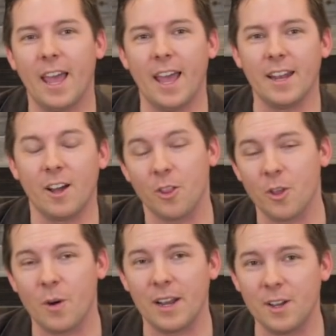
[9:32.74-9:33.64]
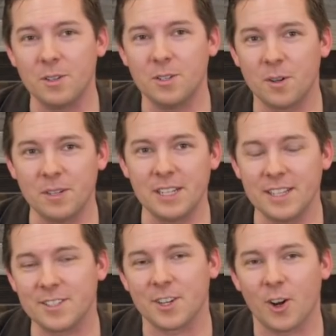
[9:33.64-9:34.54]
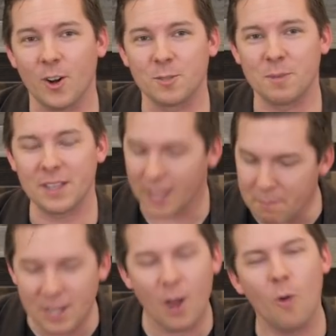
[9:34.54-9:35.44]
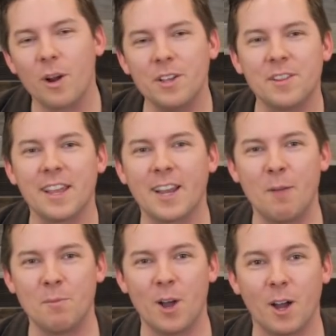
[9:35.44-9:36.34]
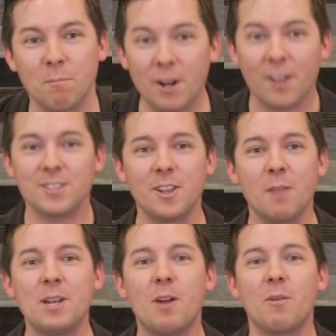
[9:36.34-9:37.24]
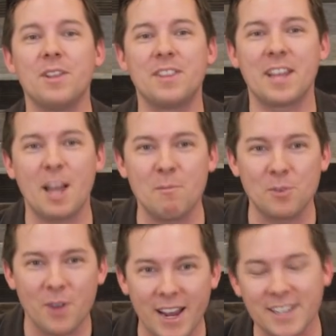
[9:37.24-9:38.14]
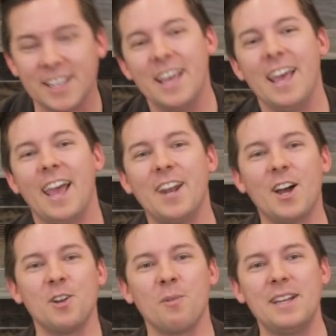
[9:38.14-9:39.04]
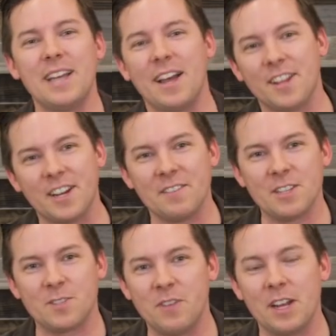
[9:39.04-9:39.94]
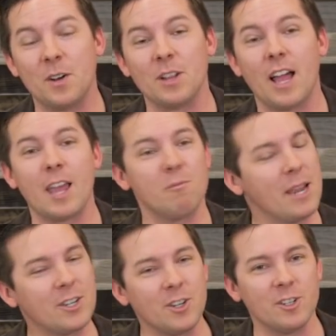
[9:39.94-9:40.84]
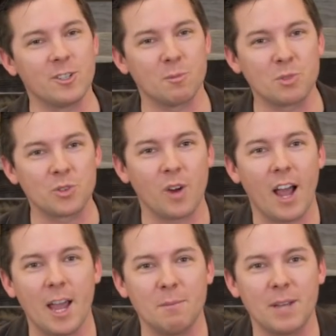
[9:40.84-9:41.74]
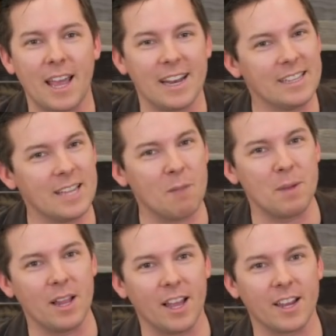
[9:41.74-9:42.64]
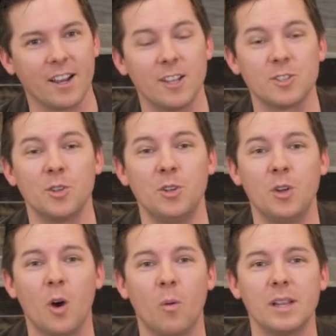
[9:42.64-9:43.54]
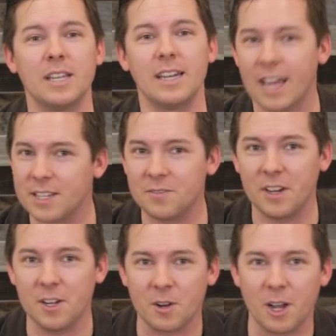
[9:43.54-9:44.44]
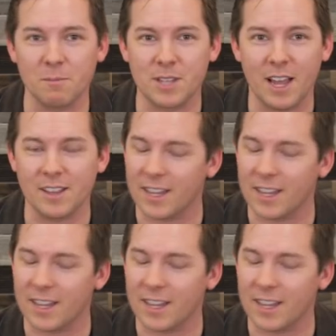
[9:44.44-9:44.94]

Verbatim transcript: And although I know you don't need this encouragement, let me know where you think I'm wrong. But also let me know where you think I'm right. And on your way down there, give this video a like. Make sure you're subscribed and hit that bell icon so you know when the next video comes out.